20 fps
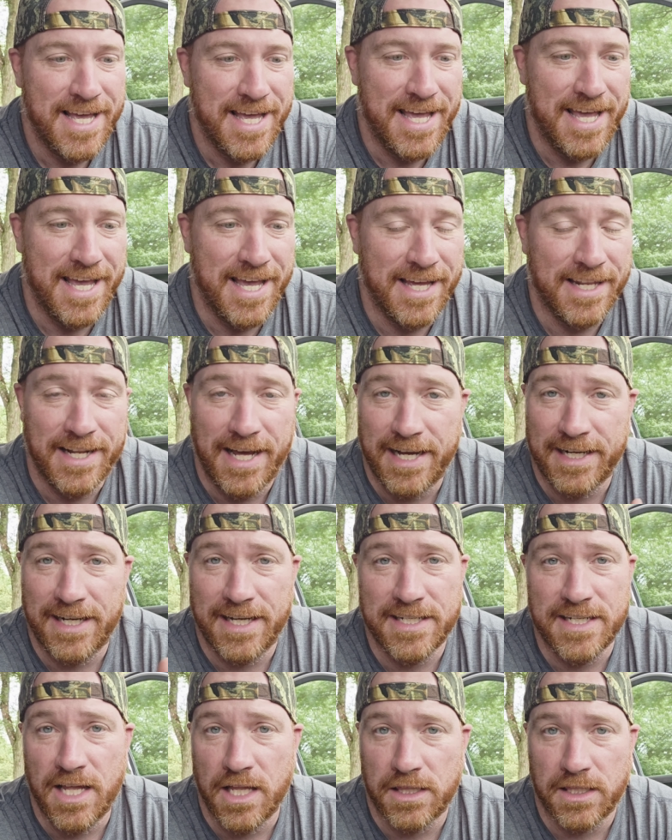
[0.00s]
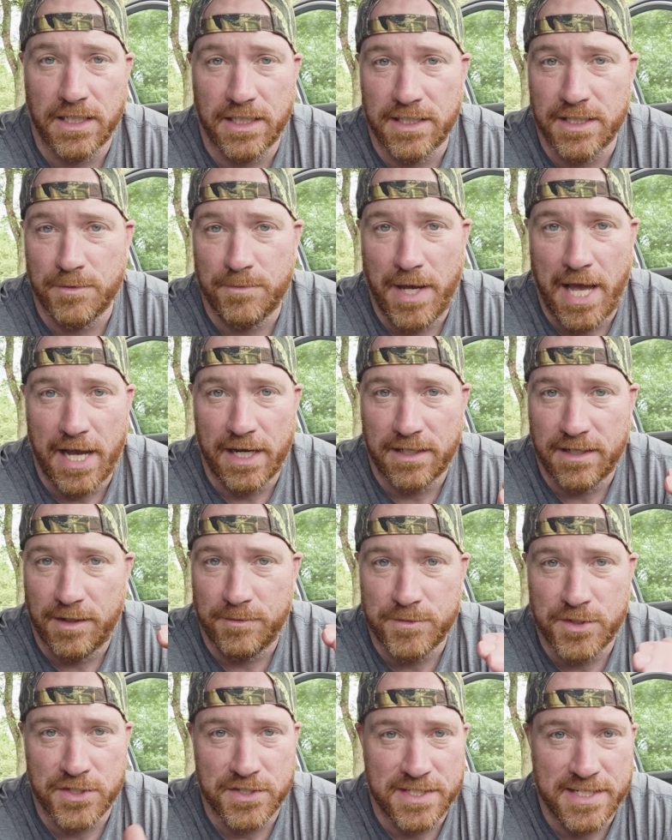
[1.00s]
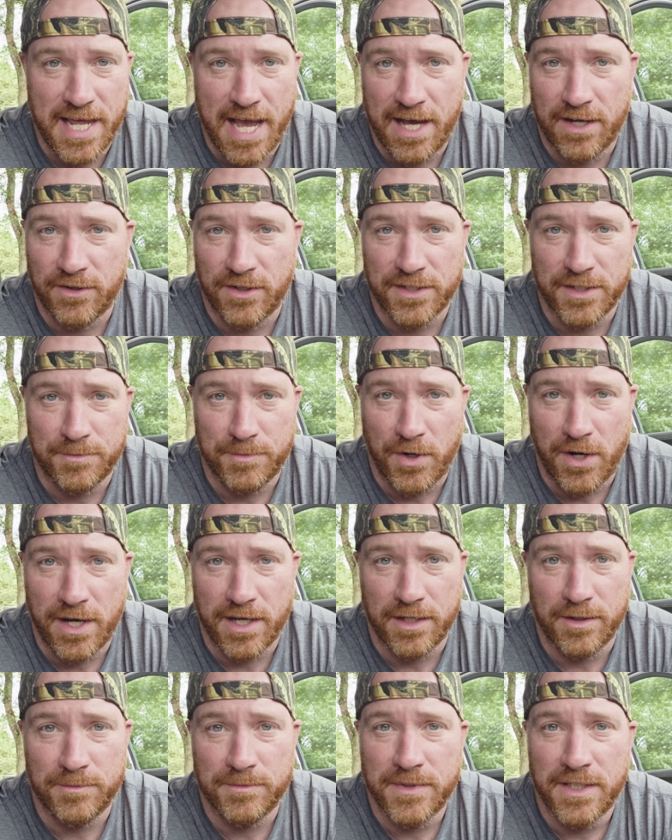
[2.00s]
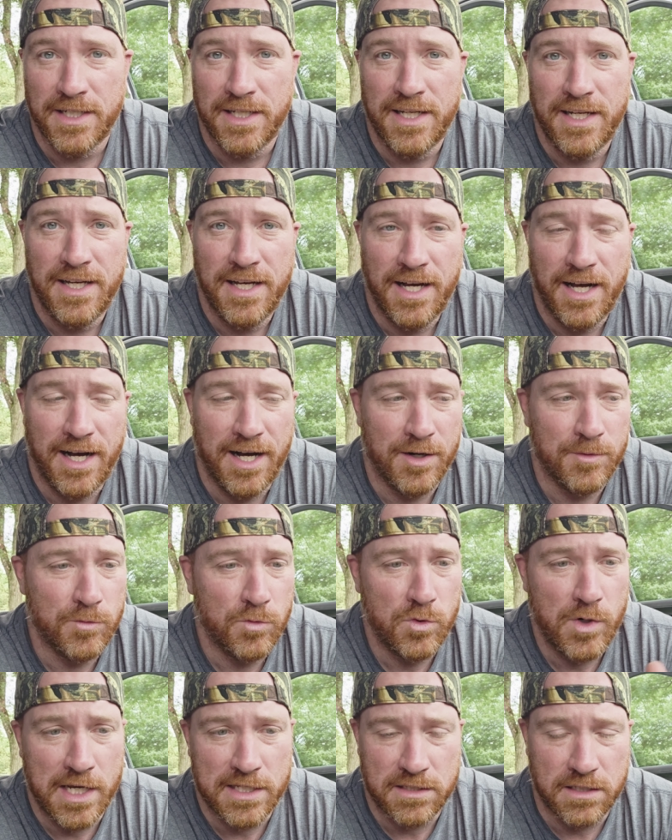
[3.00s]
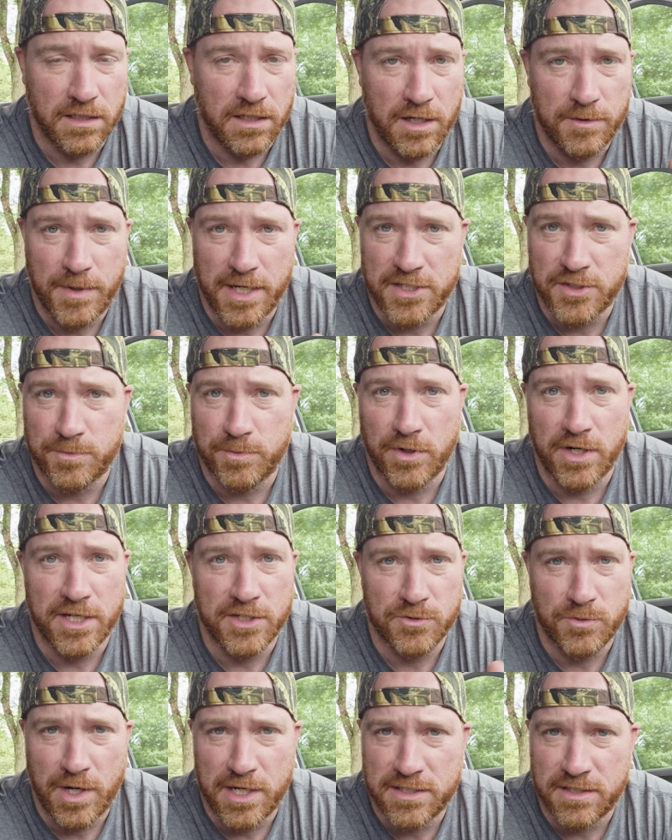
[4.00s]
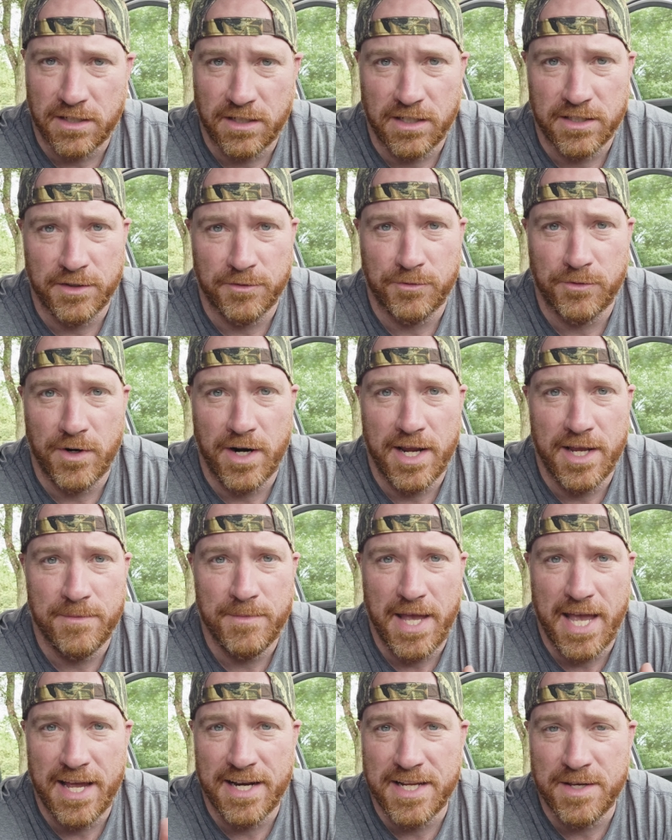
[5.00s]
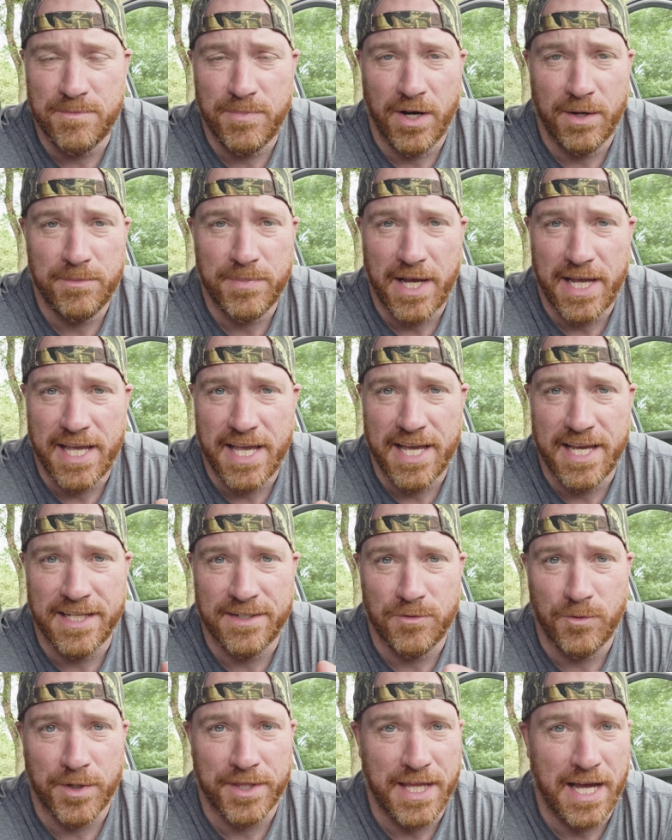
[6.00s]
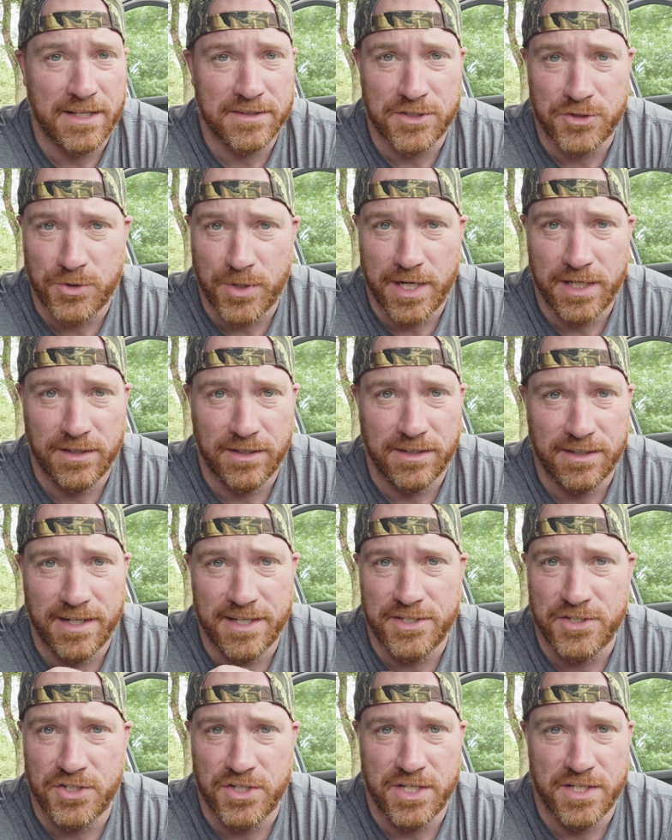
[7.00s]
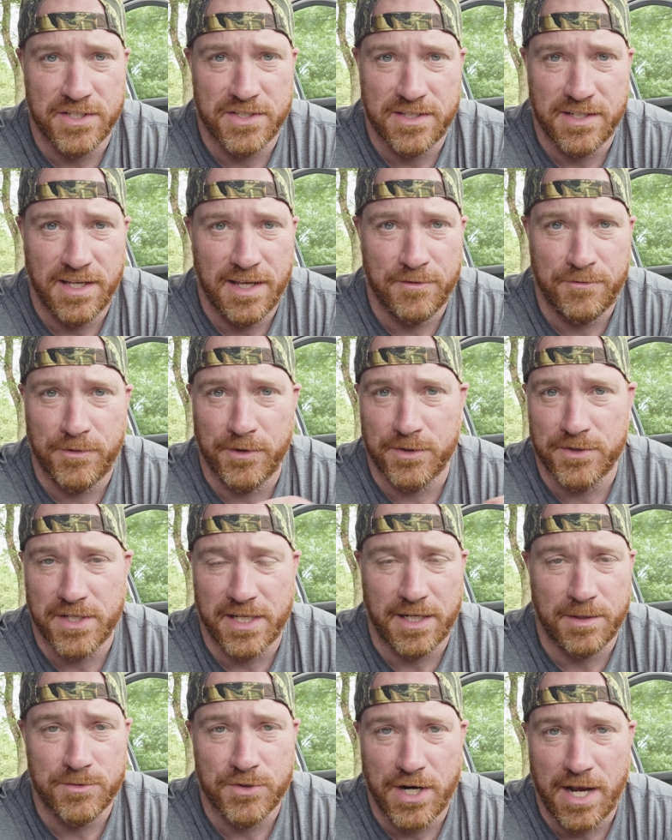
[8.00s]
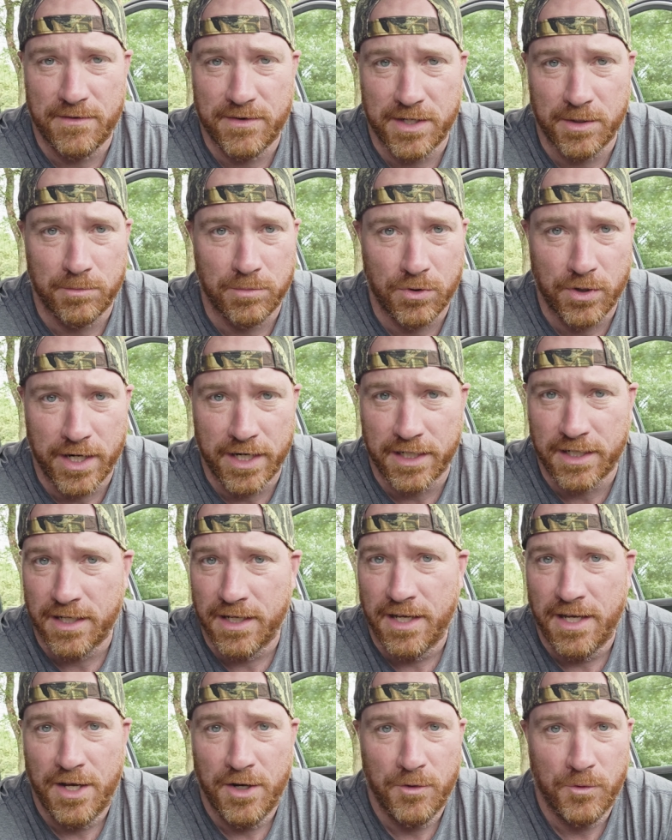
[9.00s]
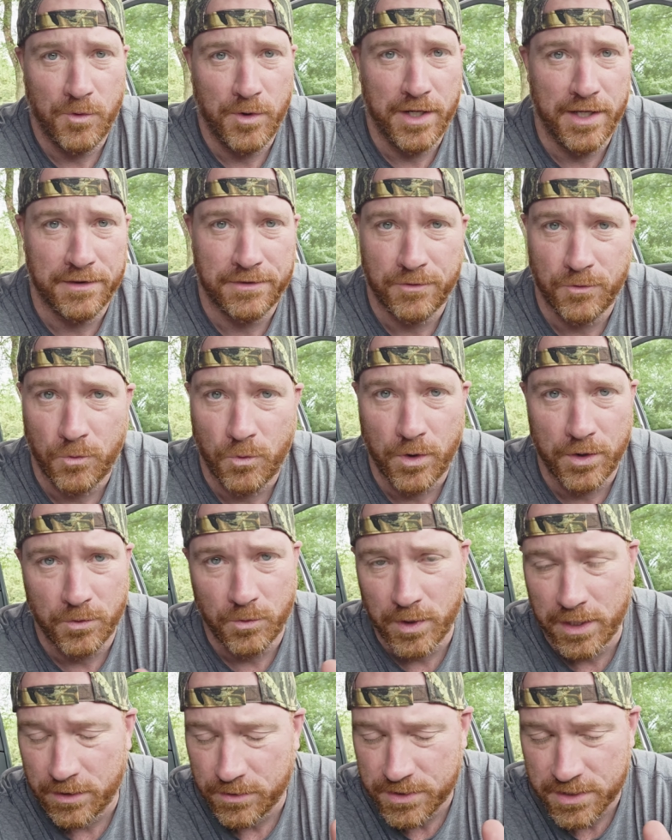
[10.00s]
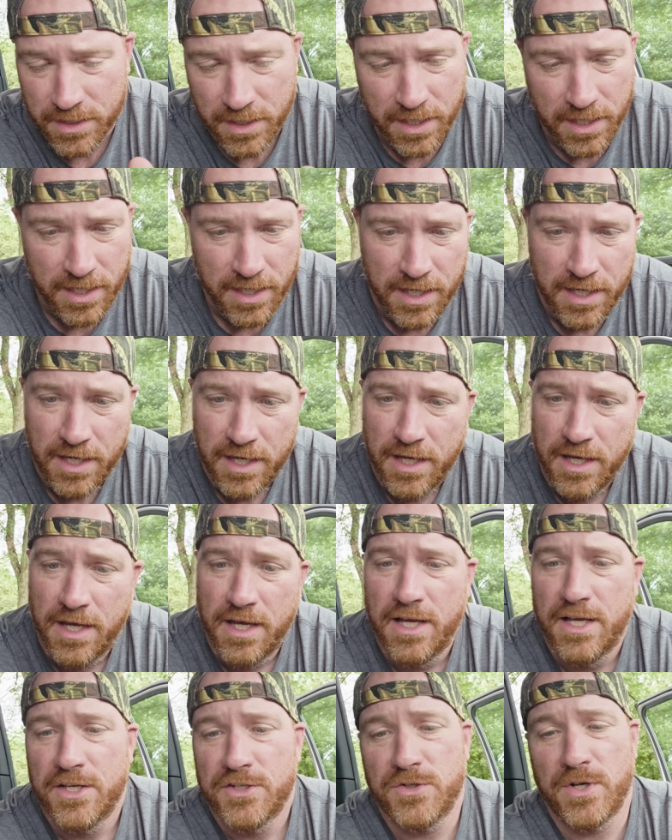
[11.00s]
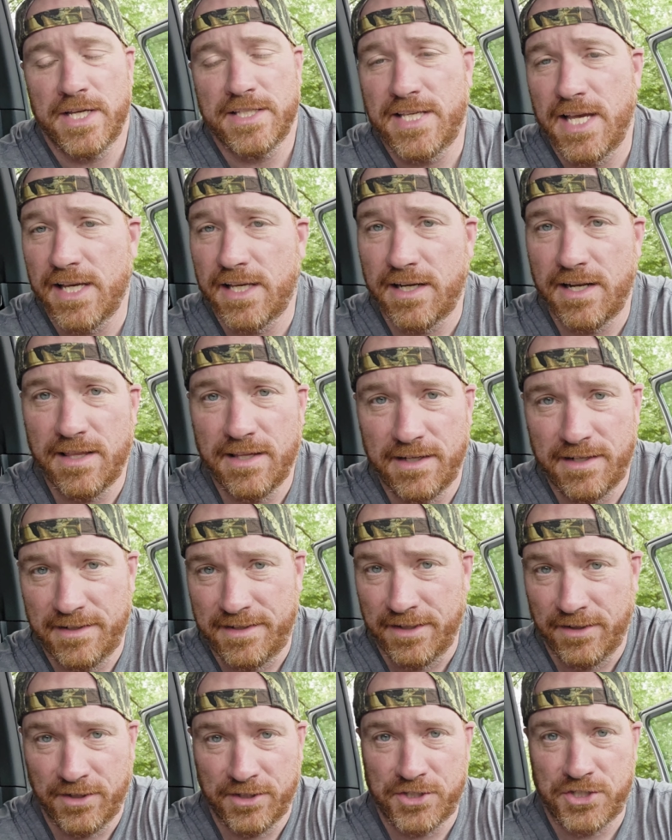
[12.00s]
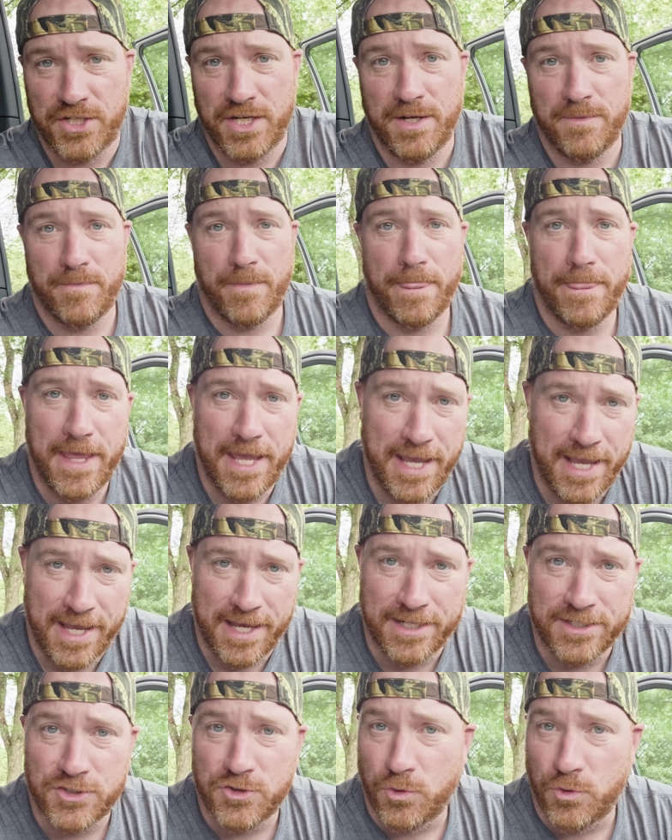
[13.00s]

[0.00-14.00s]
And I got nothing in the back. I'm just down on the bottom, resting on my springs, resting on the frame. Any bump I hit without the trailer is just, it feels like I'm driving a brick with wood wheels. So I take it into the dealership, and